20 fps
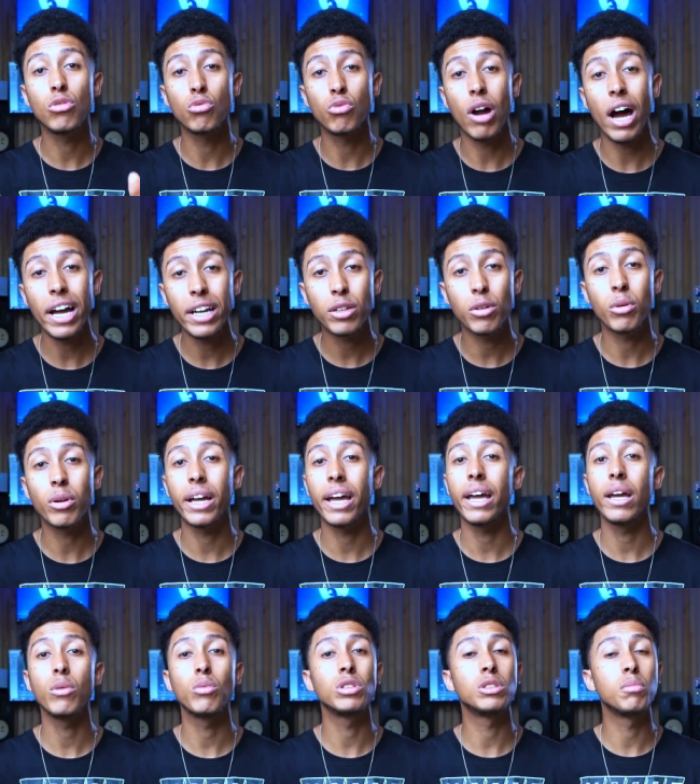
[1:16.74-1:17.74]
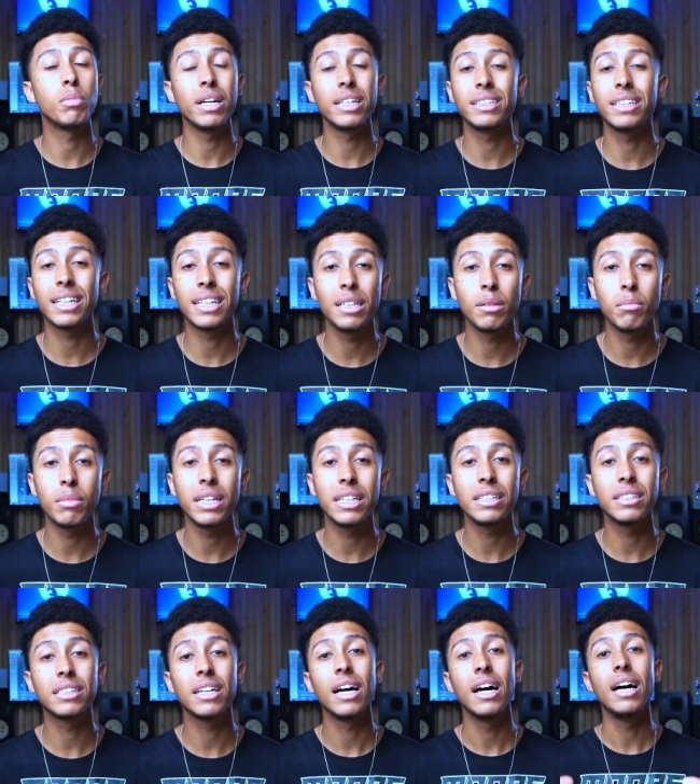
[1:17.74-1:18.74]
right, okay, which basically
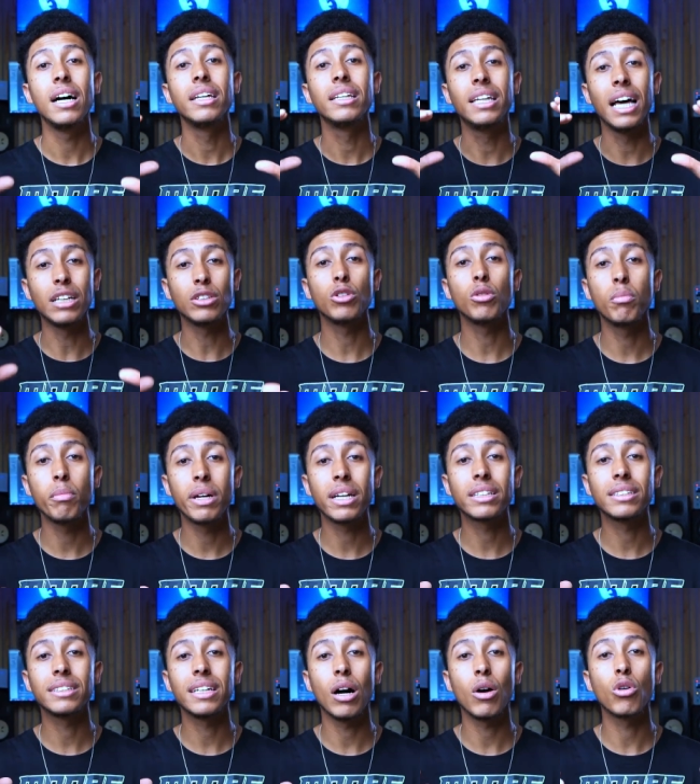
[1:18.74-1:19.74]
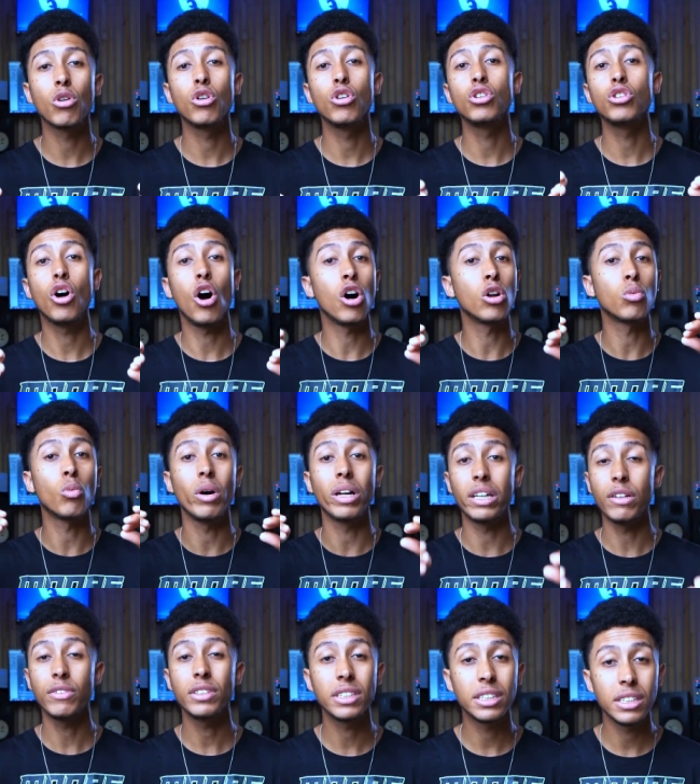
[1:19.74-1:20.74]
means, does your mix sound good on
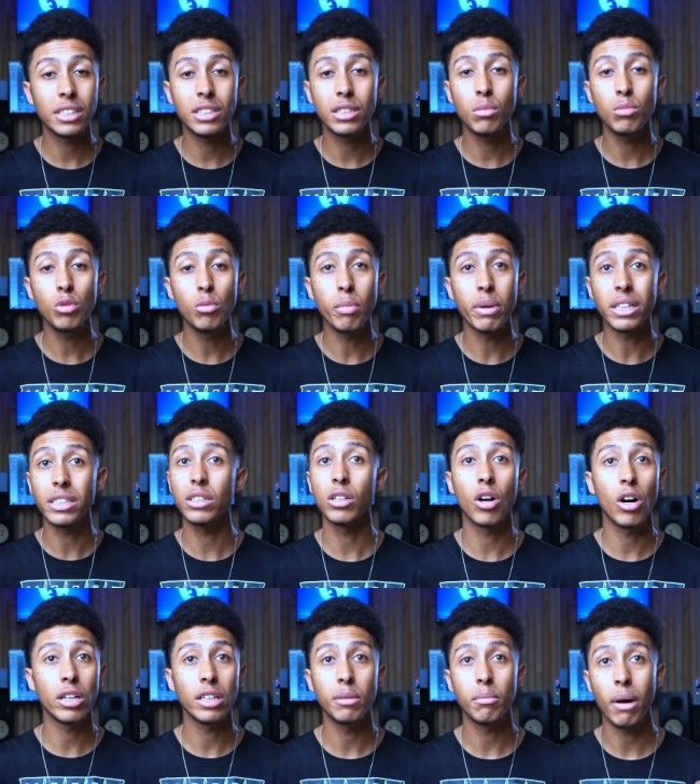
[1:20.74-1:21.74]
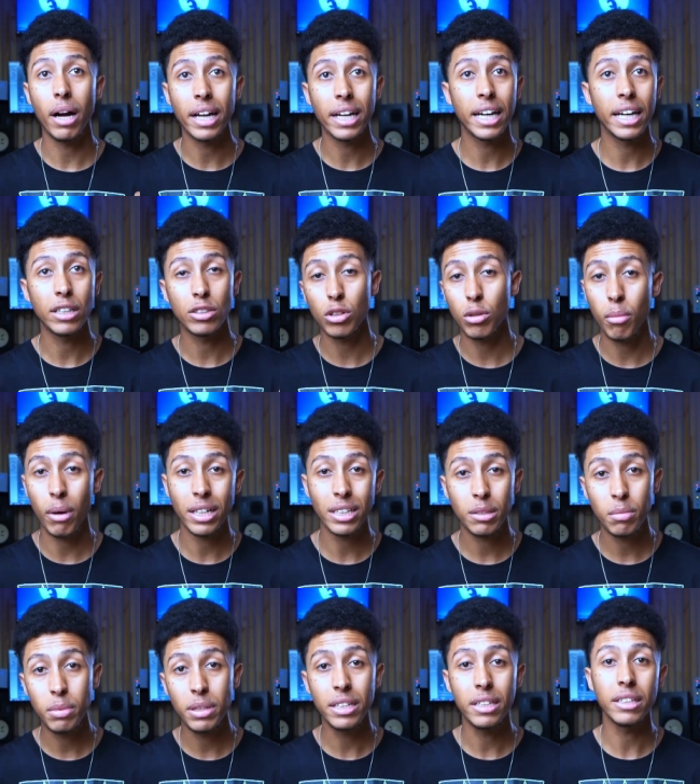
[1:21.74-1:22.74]
whatever system you're mixing on, in my case on my
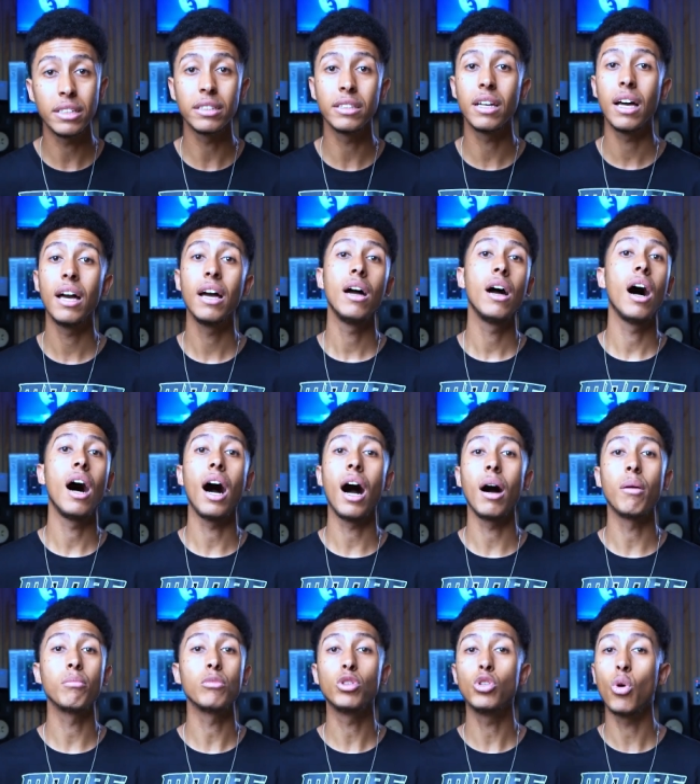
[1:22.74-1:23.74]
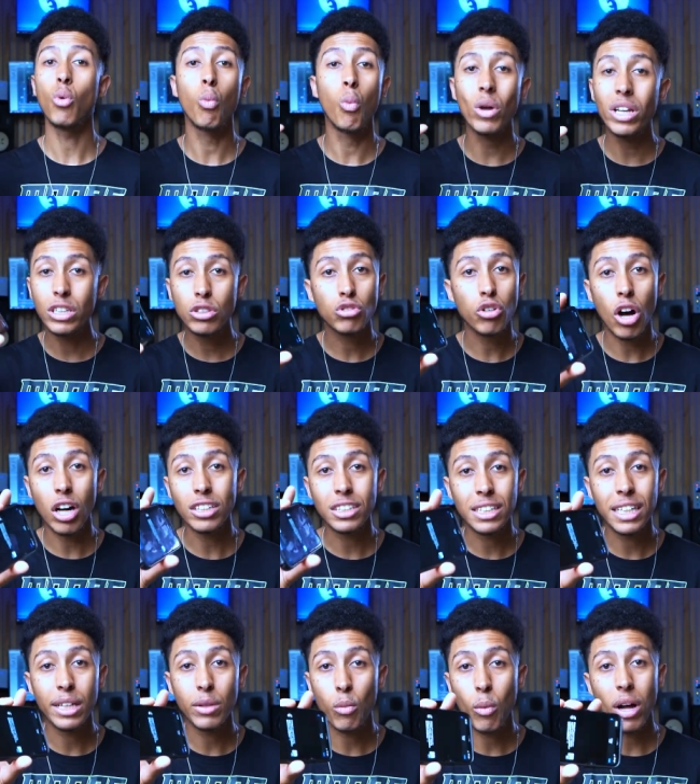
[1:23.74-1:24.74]
speakers? You know, will it
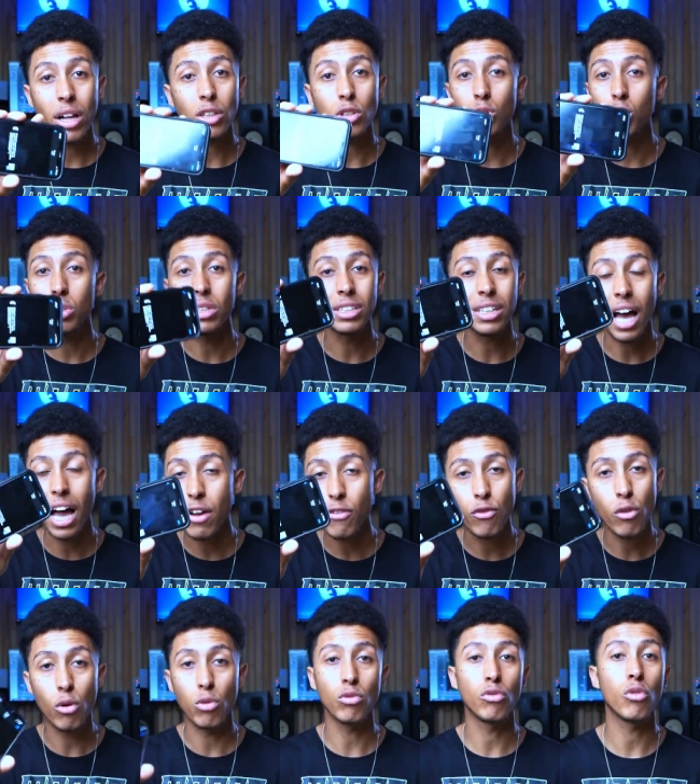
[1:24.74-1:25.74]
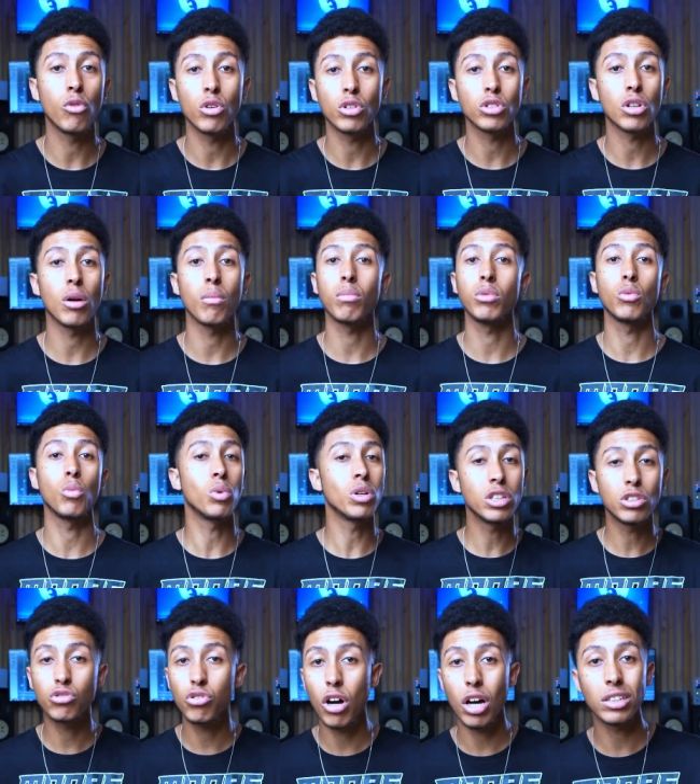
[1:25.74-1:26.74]
translate well to this iPhone, for example? Will
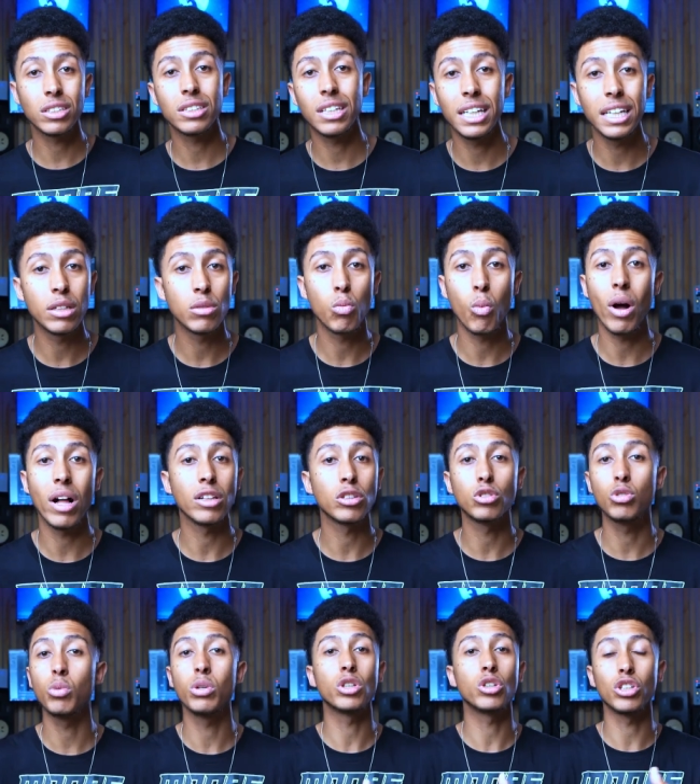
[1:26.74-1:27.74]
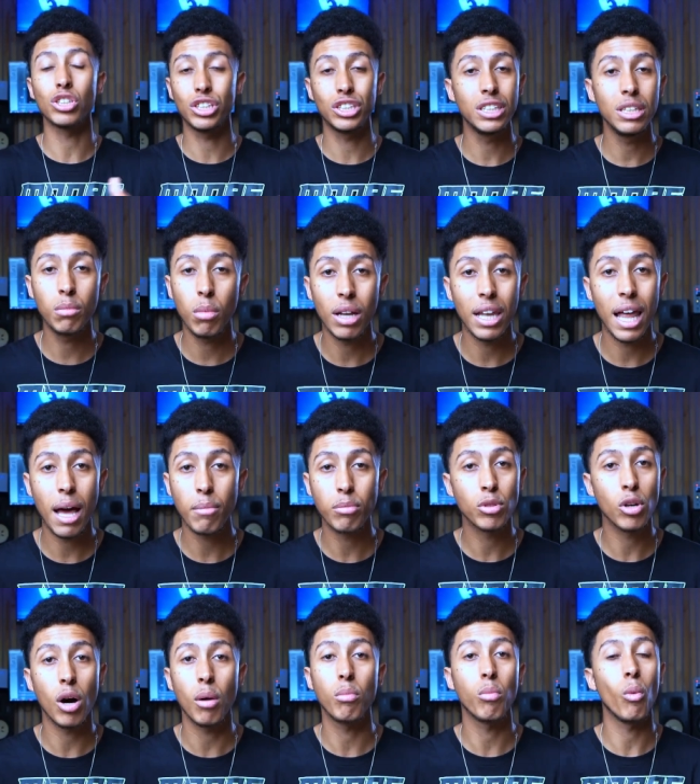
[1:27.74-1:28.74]
it translate well to a Toshiba
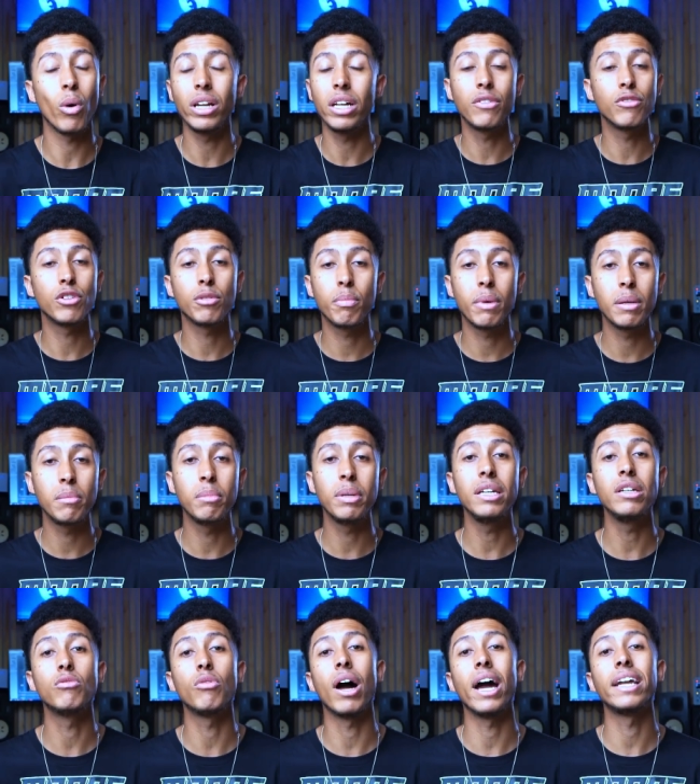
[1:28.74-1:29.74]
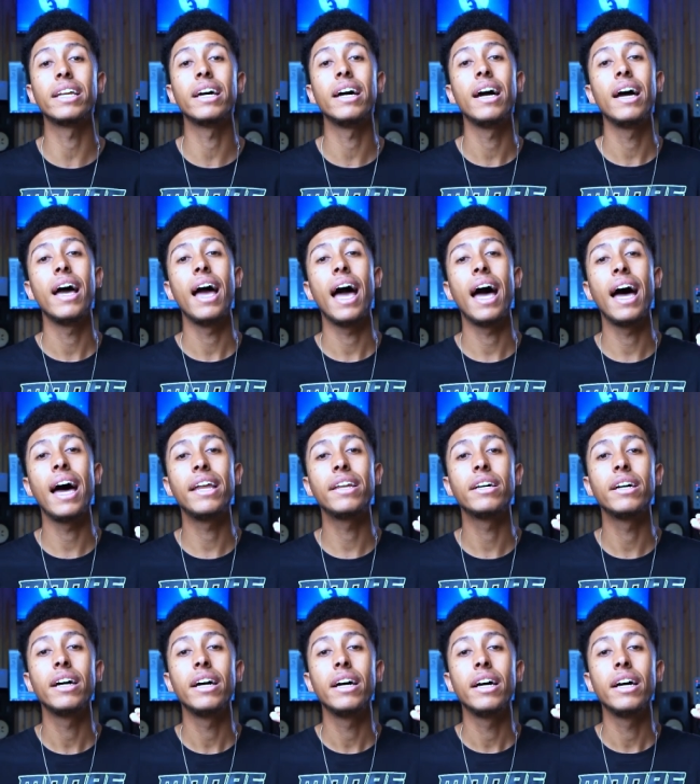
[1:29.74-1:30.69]
laptop, whatever it may be, right? And